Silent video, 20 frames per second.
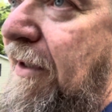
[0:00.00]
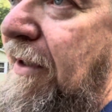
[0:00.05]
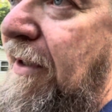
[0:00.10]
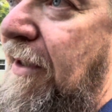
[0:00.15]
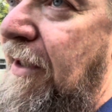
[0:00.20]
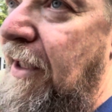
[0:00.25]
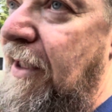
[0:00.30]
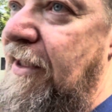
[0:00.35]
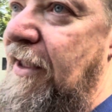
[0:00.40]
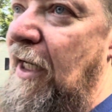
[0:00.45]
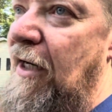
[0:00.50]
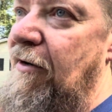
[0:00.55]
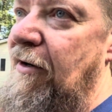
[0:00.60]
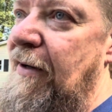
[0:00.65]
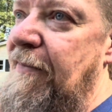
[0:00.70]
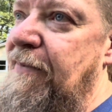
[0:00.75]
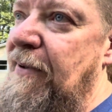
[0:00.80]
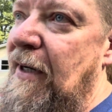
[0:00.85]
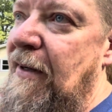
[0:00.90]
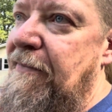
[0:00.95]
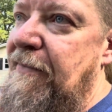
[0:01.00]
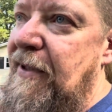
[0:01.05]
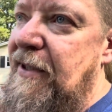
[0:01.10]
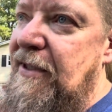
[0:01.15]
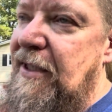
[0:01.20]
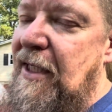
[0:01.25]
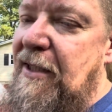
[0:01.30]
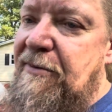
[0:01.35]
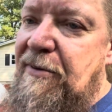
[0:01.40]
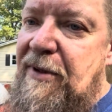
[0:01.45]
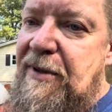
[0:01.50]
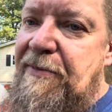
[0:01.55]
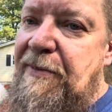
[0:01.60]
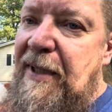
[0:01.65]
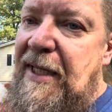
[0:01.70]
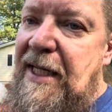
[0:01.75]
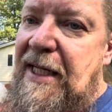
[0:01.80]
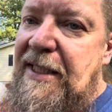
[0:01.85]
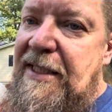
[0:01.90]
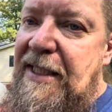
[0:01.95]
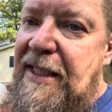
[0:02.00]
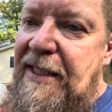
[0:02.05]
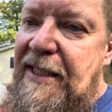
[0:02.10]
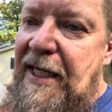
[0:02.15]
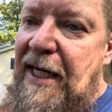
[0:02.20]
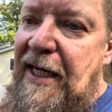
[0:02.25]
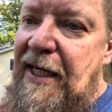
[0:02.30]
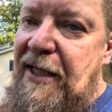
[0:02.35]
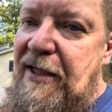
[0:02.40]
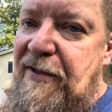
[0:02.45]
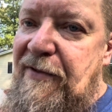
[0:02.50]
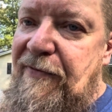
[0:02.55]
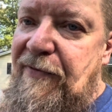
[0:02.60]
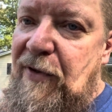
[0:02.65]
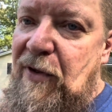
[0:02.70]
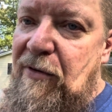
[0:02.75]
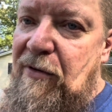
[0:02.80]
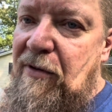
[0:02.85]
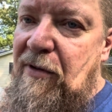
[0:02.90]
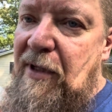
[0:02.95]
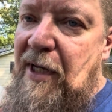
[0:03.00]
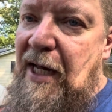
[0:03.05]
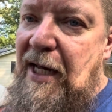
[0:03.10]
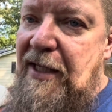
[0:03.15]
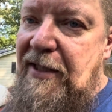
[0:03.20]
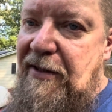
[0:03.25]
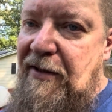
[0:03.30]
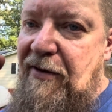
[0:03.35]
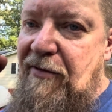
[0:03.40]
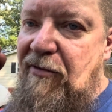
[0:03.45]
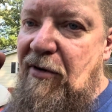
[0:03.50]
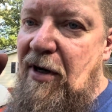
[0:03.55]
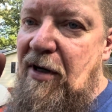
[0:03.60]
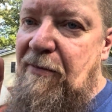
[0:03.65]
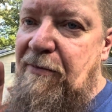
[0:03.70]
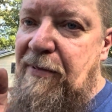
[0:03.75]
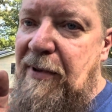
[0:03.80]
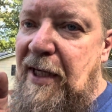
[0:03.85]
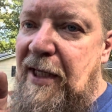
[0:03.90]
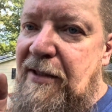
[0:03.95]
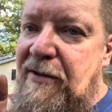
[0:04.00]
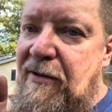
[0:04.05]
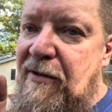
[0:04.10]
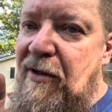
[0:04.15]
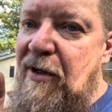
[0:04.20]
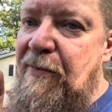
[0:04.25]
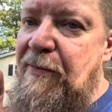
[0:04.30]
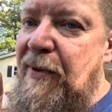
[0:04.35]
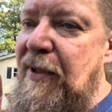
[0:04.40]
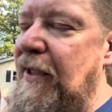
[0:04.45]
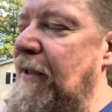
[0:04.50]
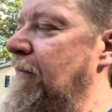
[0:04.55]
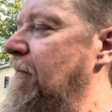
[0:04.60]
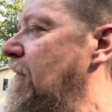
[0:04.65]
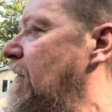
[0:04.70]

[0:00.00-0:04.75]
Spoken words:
The accelerator pump is like supposed to be instantaneous fuel as the throttle plates are opening.